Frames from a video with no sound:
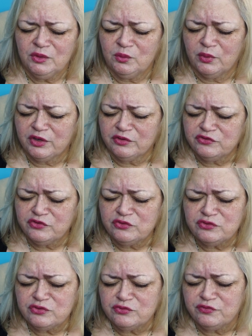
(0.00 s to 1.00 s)
Where do
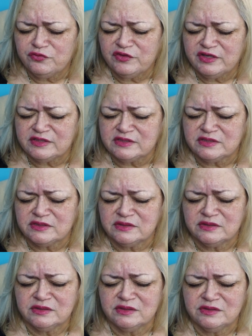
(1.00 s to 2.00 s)
you fit
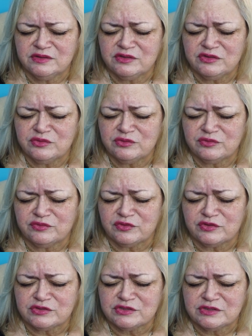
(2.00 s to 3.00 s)
in the
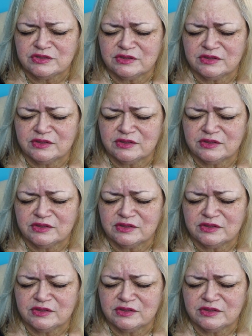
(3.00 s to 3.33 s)
universe?